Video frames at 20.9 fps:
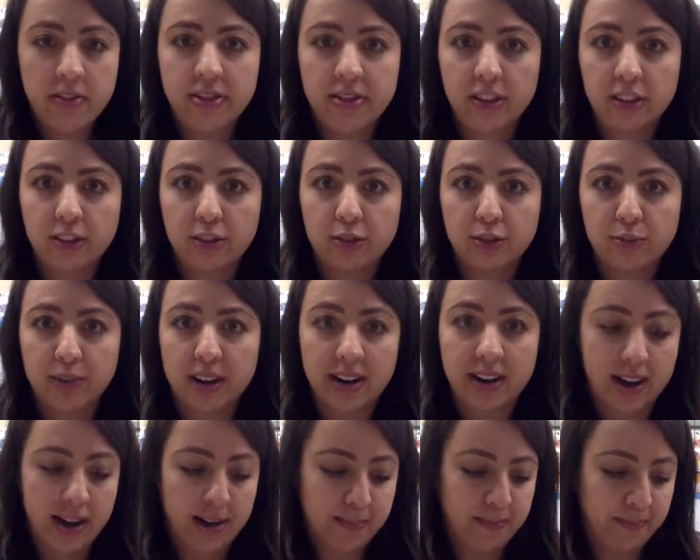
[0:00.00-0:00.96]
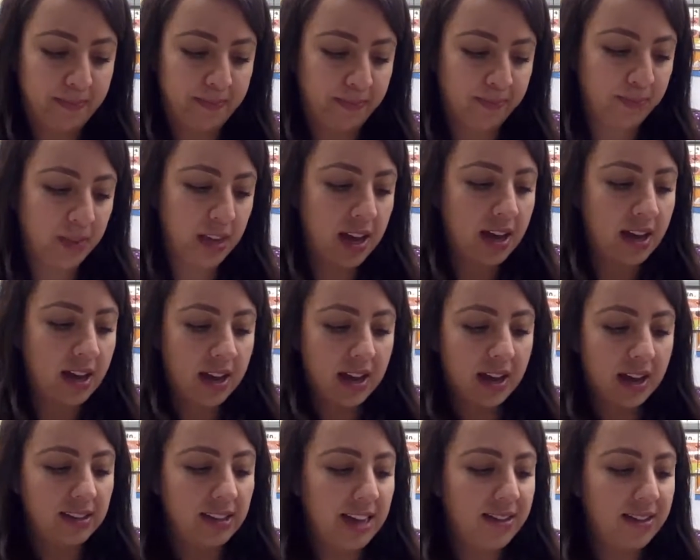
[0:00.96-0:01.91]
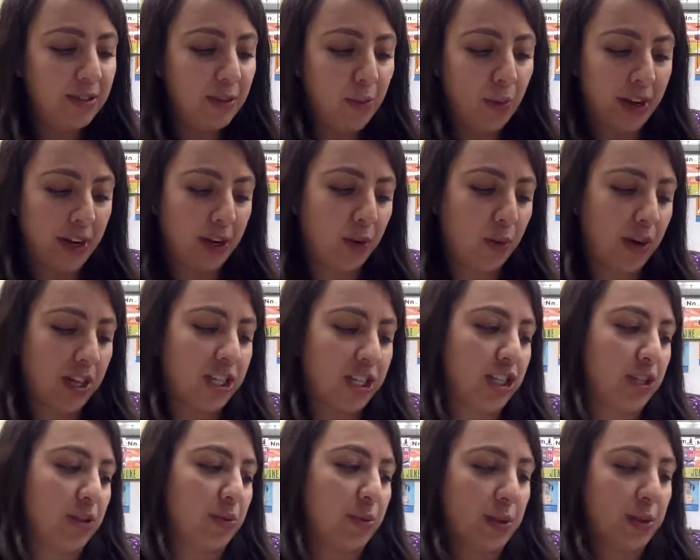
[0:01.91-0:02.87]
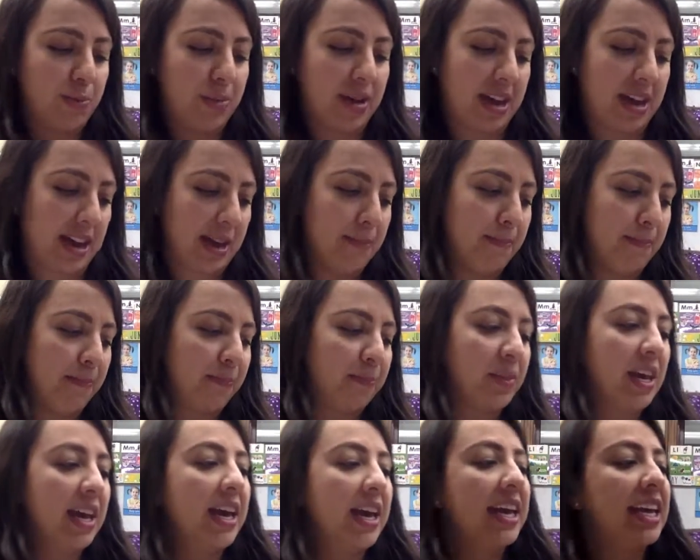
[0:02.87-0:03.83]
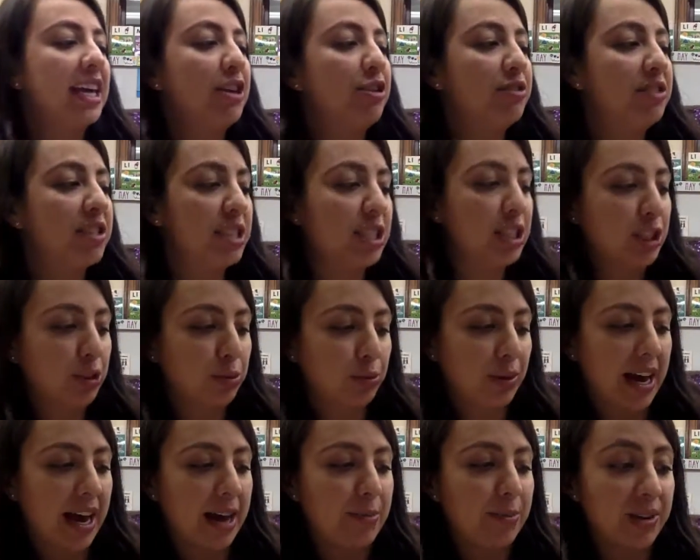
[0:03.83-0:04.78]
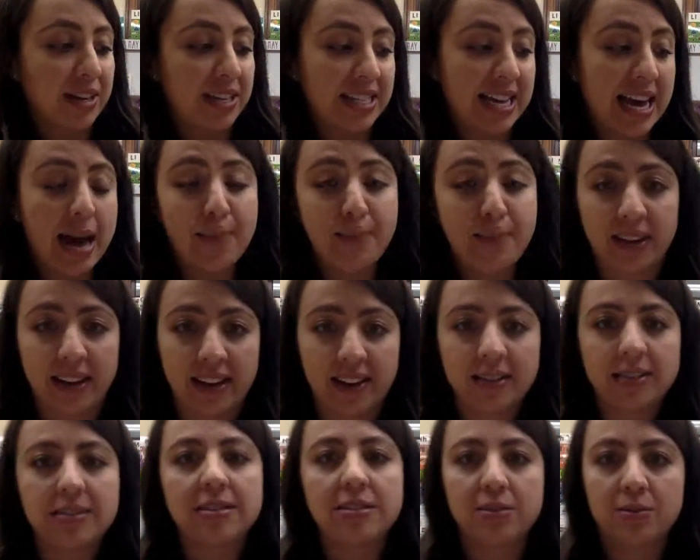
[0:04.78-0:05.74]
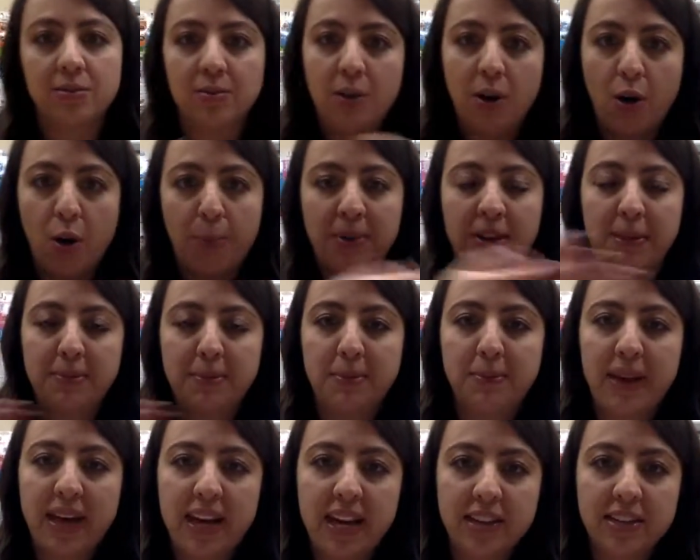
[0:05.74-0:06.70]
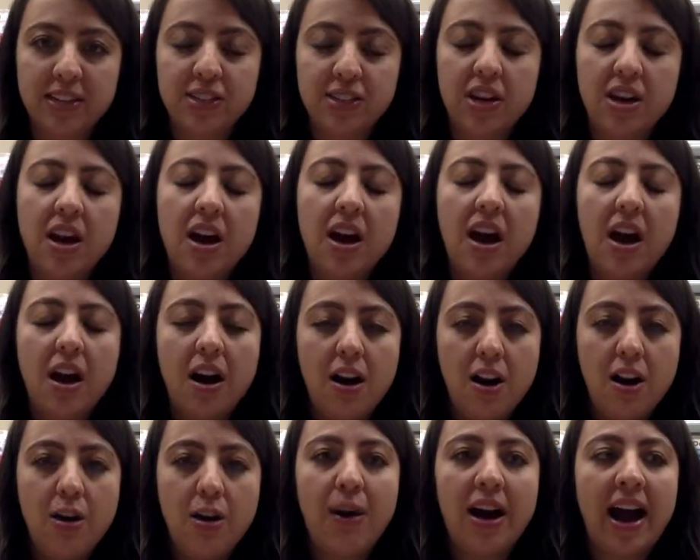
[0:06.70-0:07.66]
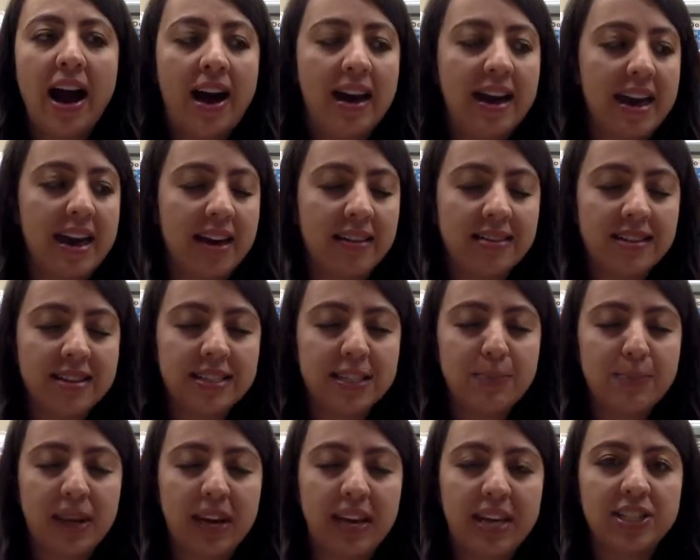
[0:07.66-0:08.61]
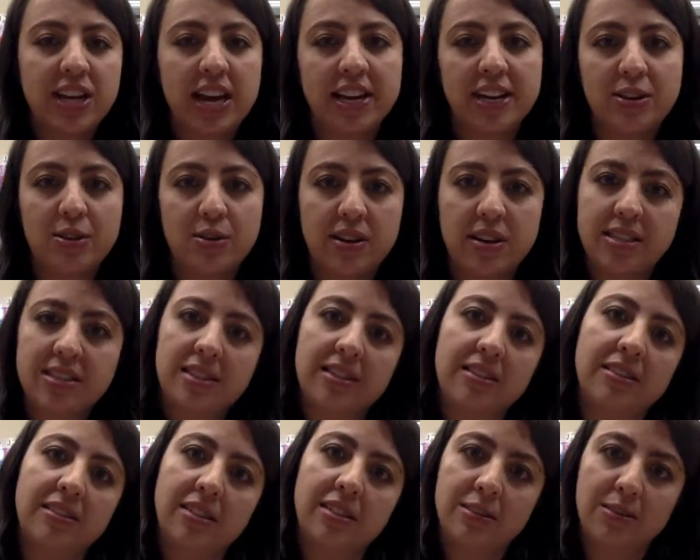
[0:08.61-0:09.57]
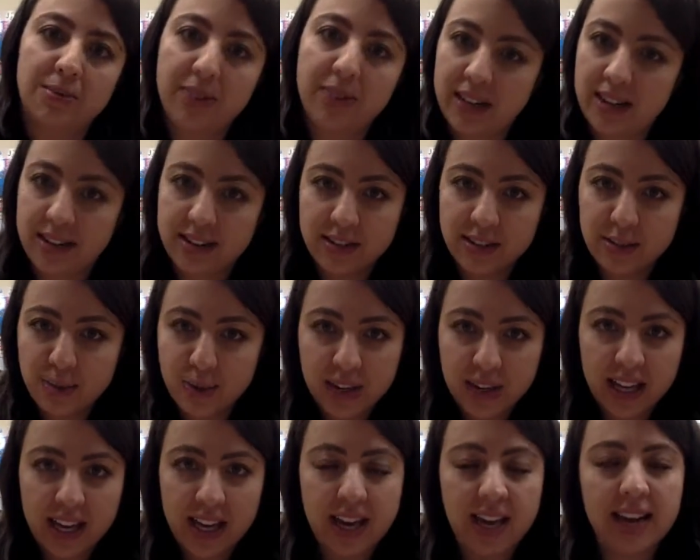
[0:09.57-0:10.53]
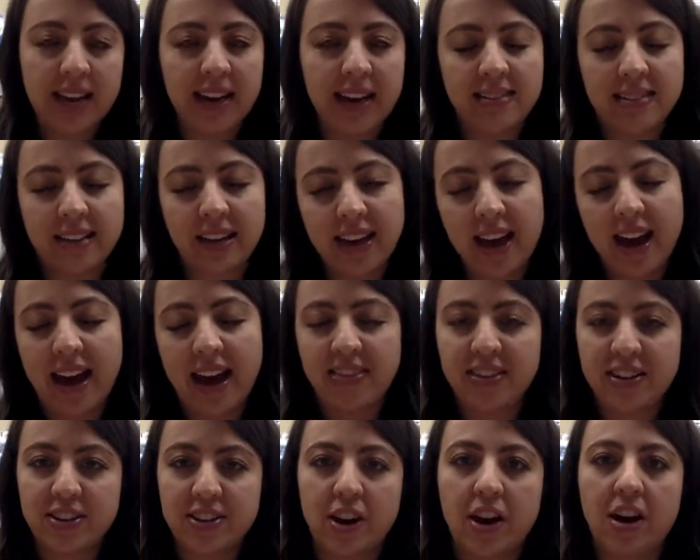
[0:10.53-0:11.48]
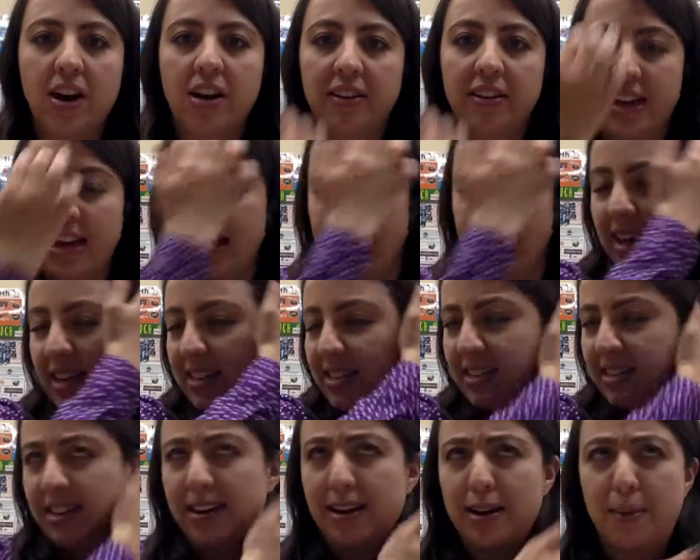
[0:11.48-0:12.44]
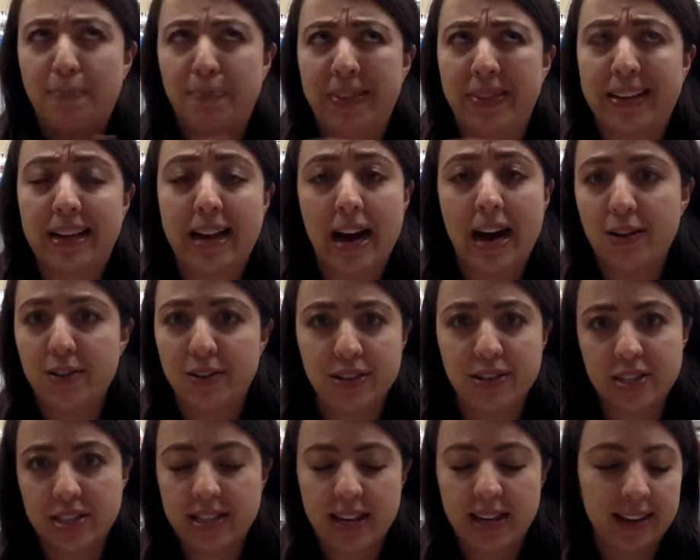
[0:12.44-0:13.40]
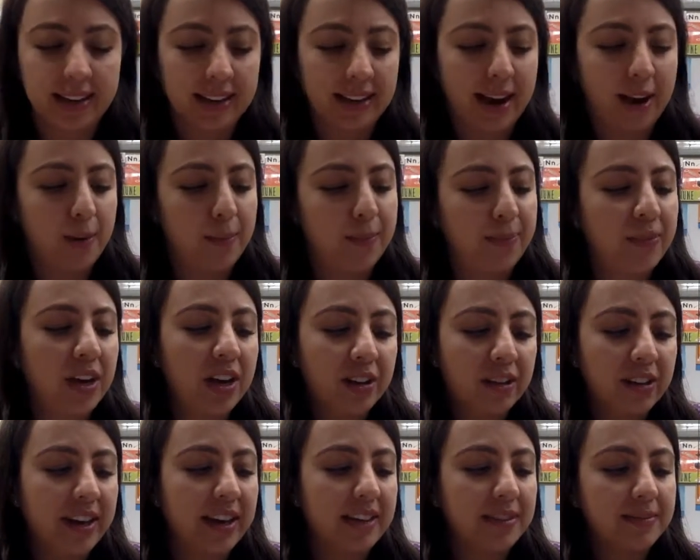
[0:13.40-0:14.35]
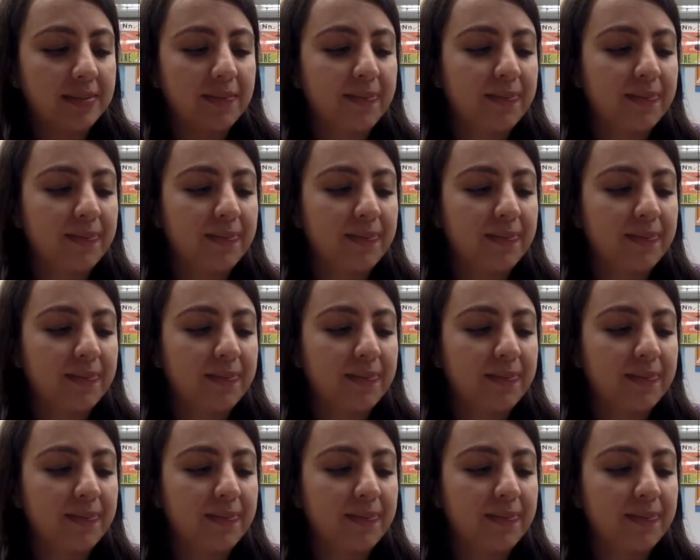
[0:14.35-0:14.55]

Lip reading: The Little Red Hen. A level 1 question would be, can you describe what is happening? So open up the page. Oh, on this page, I noticed that the little red hen is working and the cat, the dog, and the cow are just hanging out. Great.